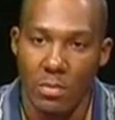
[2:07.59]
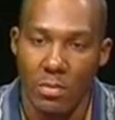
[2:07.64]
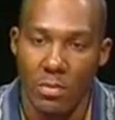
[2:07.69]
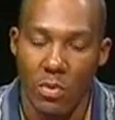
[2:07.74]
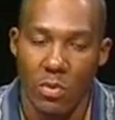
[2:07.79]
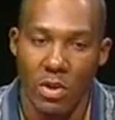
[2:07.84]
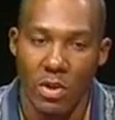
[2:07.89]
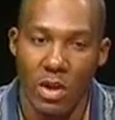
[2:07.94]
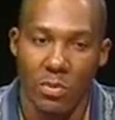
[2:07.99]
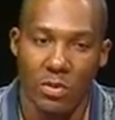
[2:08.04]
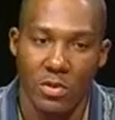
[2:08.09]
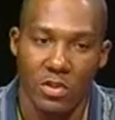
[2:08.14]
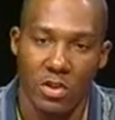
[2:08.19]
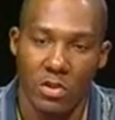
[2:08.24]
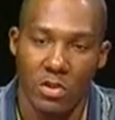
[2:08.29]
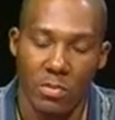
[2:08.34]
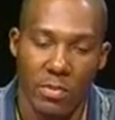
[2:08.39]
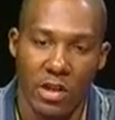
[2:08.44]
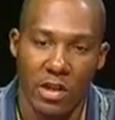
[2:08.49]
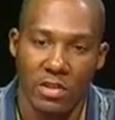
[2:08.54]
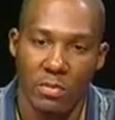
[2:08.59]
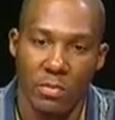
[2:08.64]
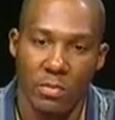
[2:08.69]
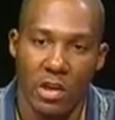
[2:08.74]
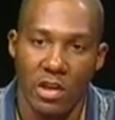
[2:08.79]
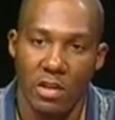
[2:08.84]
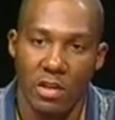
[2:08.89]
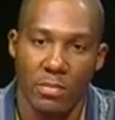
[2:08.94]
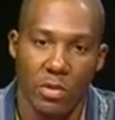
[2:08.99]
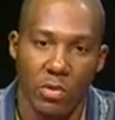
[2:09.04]
But when I returned back to
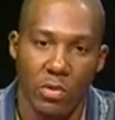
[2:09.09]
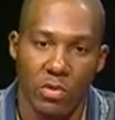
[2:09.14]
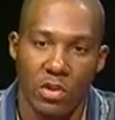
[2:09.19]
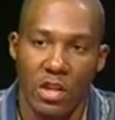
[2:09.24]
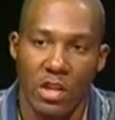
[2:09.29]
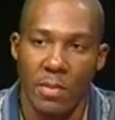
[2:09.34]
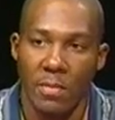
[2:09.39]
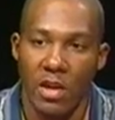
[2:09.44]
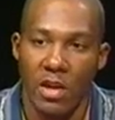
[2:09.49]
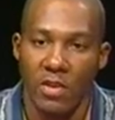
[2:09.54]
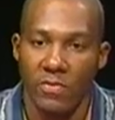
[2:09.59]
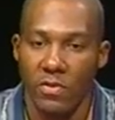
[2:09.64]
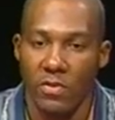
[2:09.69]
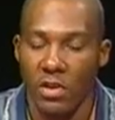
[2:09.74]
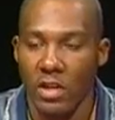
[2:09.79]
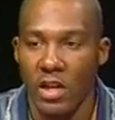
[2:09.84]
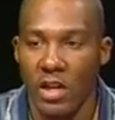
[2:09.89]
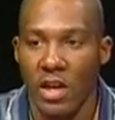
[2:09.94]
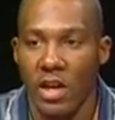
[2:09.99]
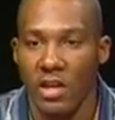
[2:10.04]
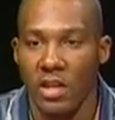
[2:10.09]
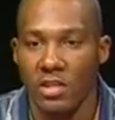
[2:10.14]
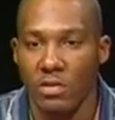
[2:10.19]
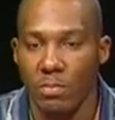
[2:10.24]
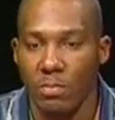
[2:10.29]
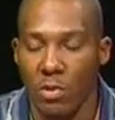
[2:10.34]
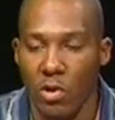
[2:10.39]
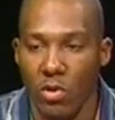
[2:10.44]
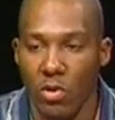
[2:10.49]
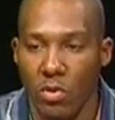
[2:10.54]
my community, they made fun of how I
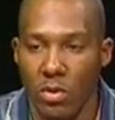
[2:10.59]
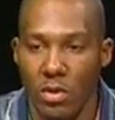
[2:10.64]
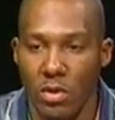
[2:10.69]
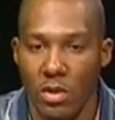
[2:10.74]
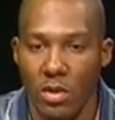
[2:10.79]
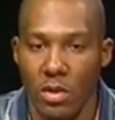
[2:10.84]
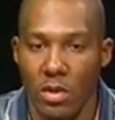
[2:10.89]
spoke,